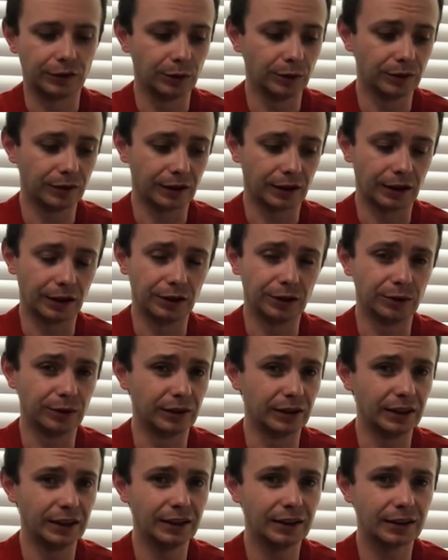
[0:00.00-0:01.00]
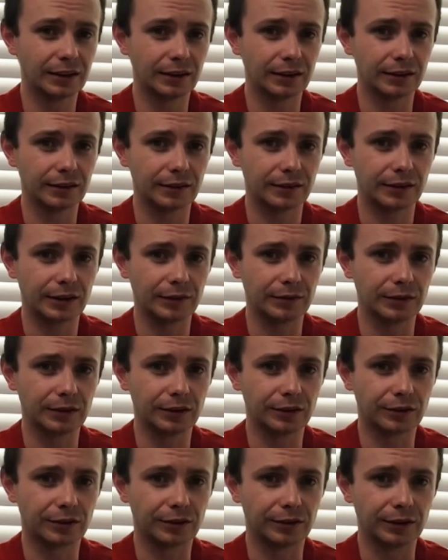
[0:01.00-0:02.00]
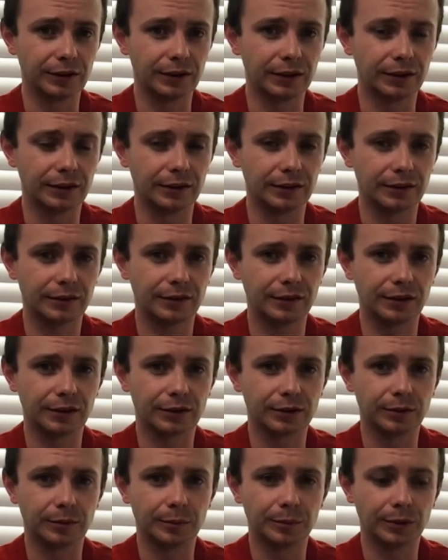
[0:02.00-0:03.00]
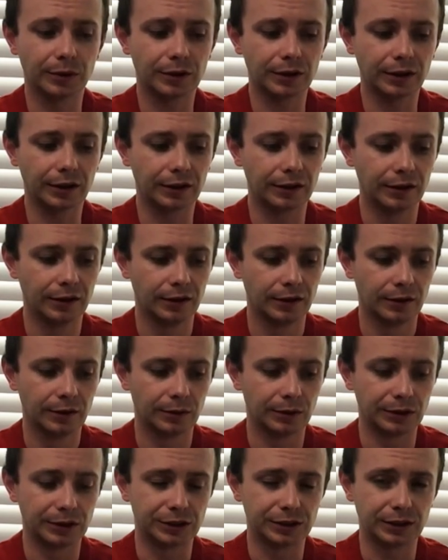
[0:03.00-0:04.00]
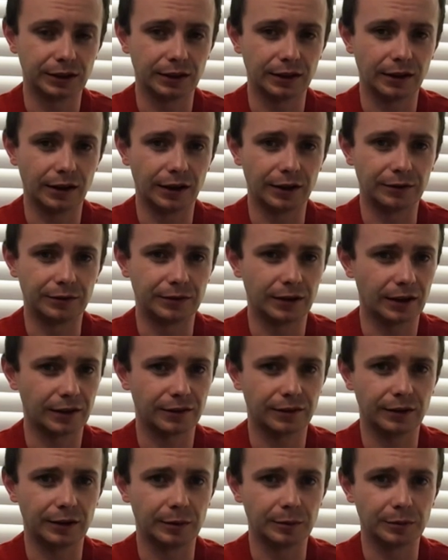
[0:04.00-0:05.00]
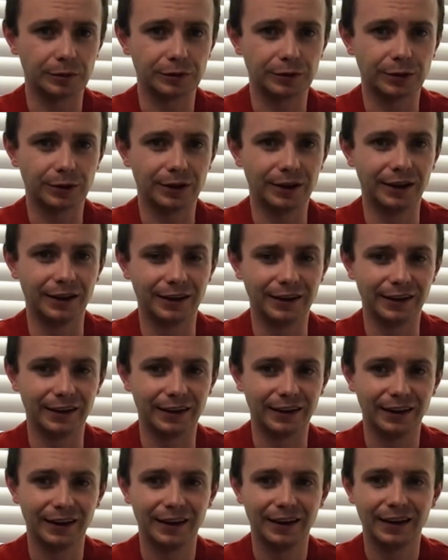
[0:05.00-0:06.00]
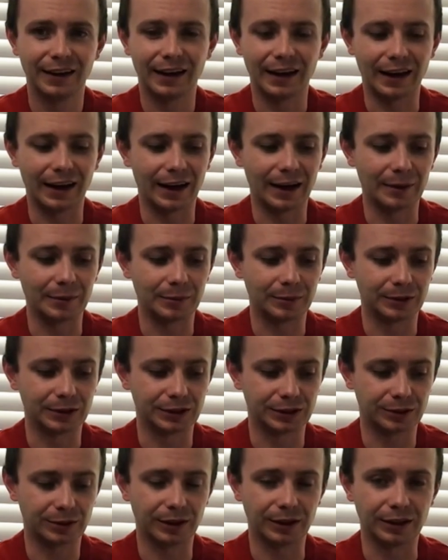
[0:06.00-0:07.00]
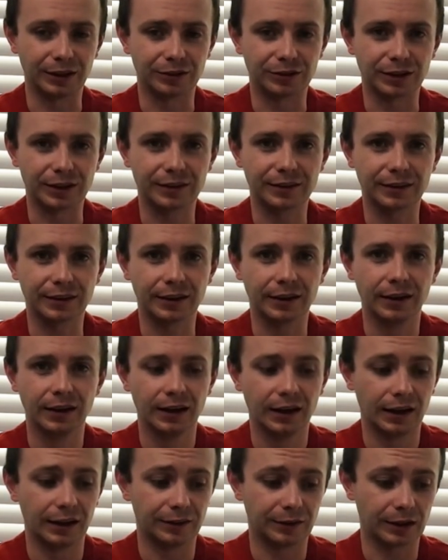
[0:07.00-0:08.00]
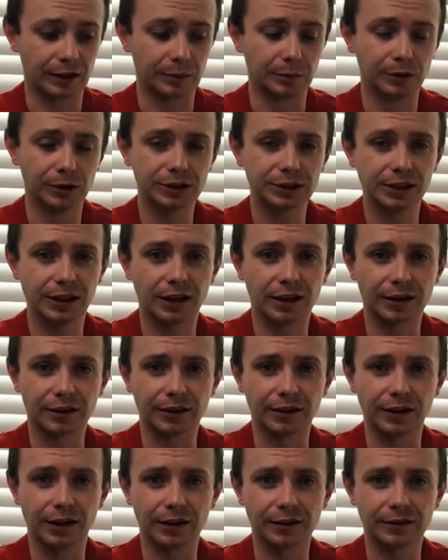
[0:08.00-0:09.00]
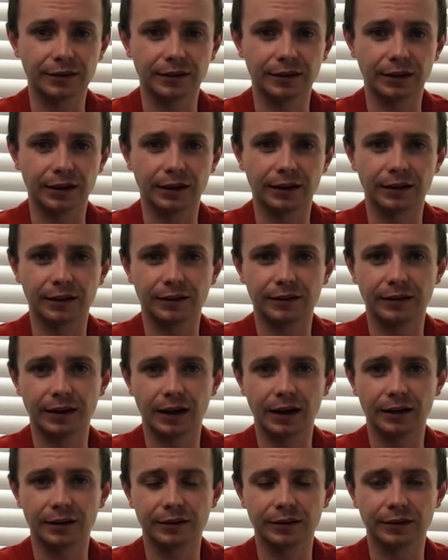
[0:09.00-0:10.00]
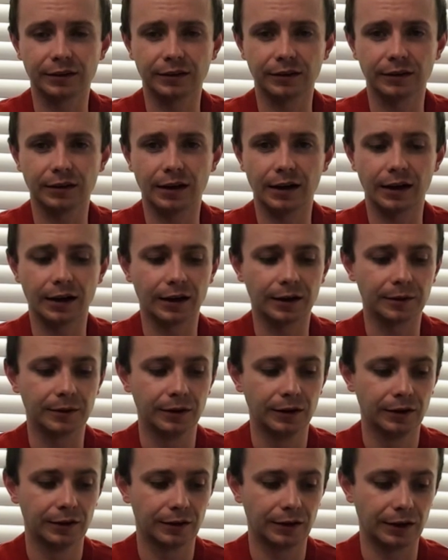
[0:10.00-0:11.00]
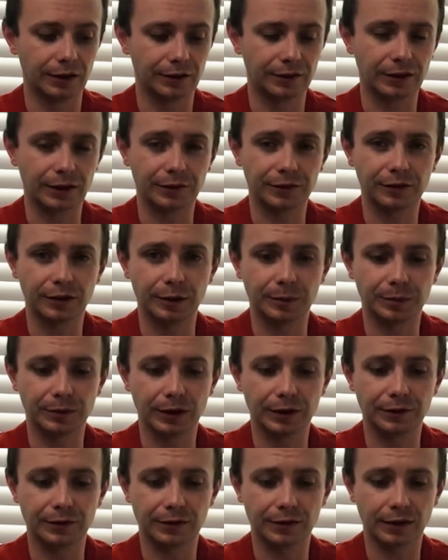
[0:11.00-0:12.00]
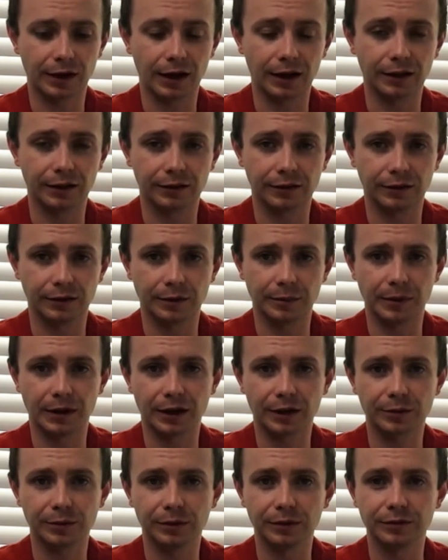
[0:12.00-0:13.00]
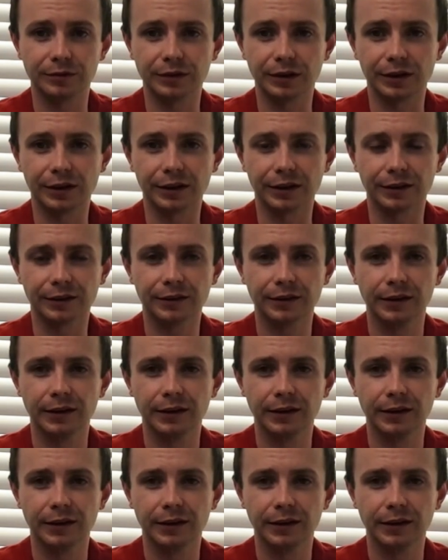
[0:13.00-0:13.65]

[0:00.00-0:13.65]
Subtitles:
using a unique 70-degree silicone bucking, which I've not seen before, which is quite interesting. It's got a much longer nozzle than the standard Airsoft sniper rifles and the Mark I variant.